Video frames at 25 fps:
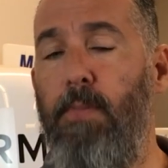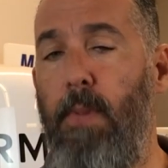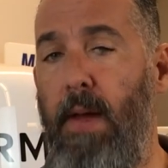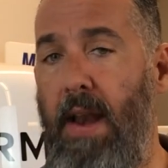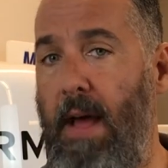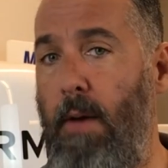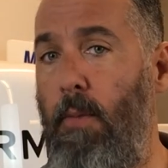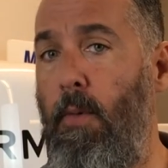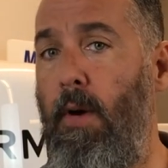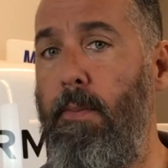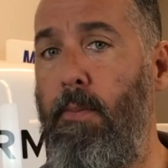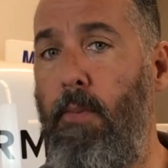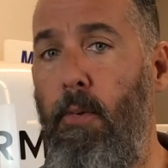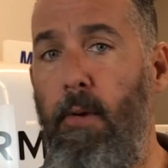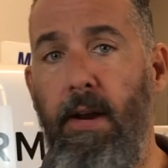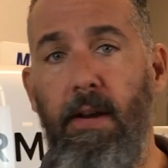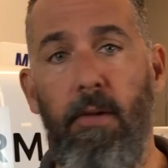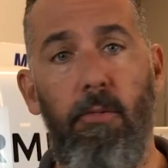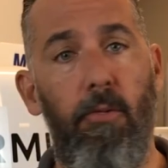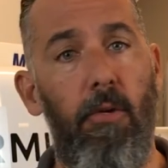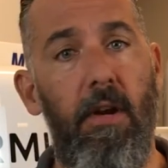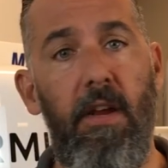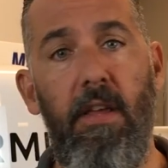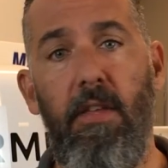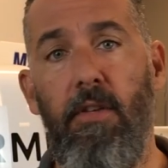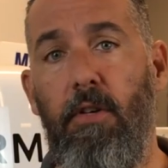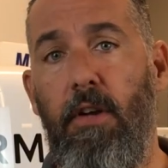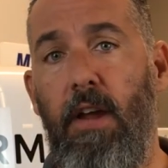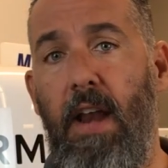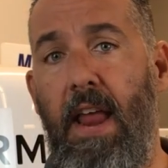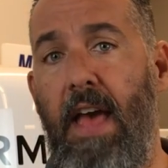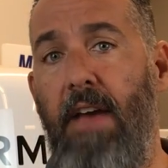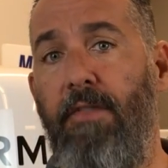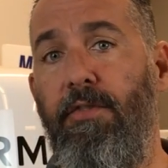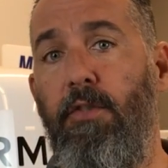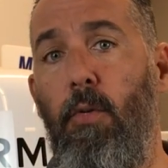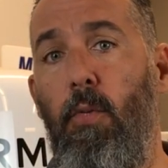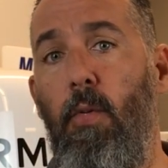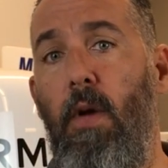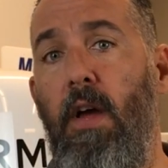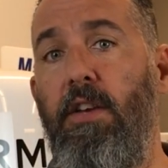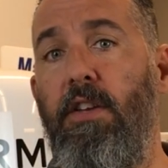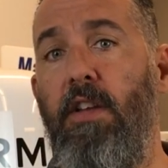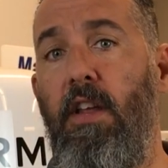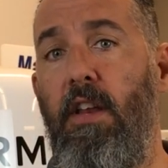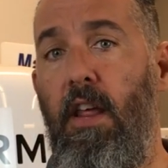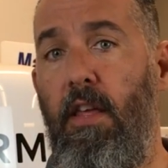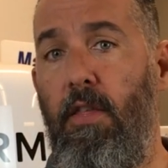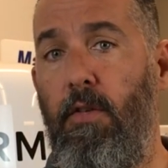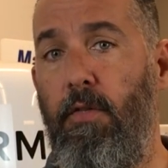but at one point we're either going to have to run
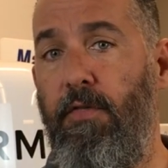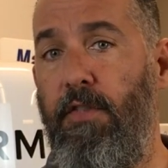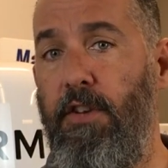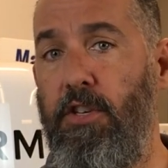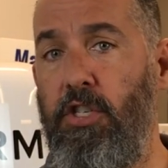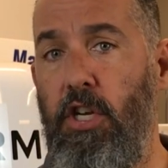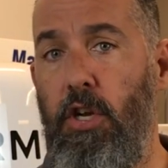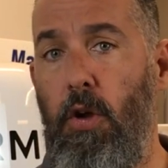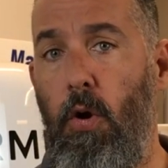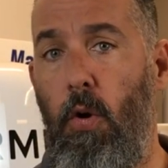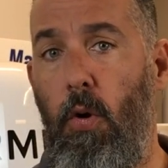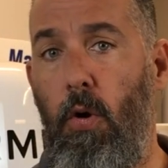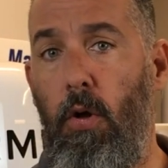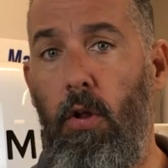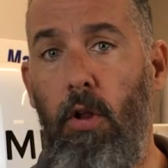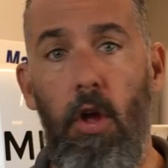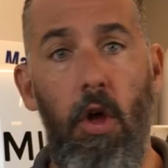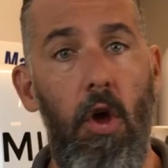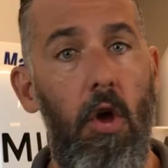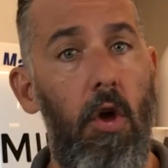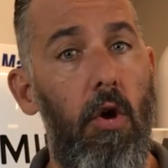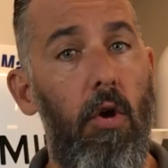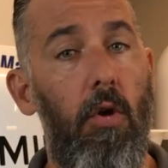to another fishing hole